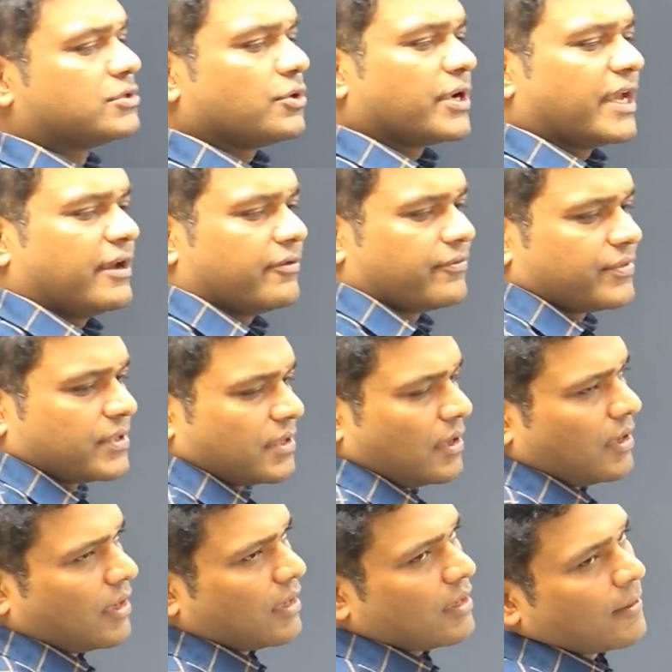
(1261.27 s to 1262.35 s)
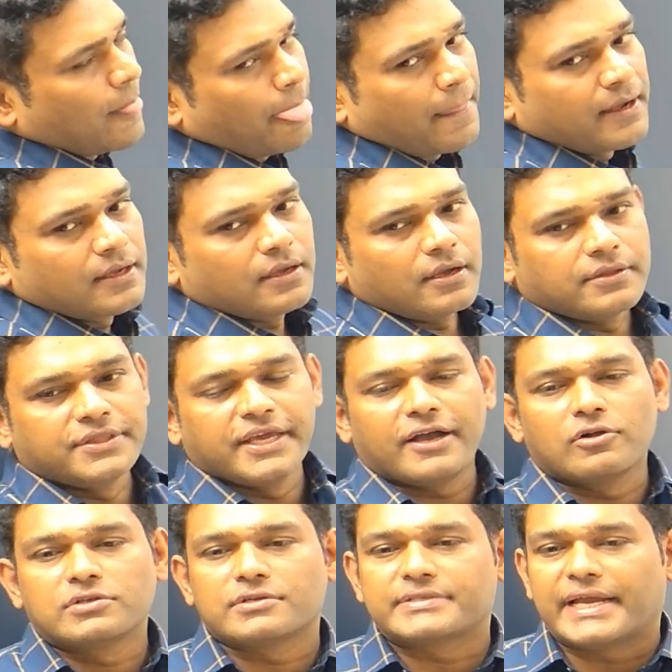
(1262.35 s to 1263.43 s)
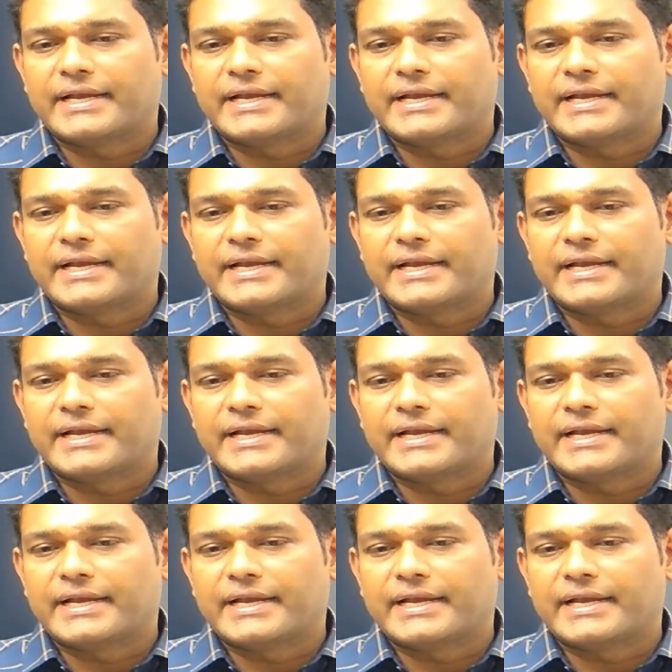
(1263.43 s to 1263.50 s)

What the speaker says: gave. They also said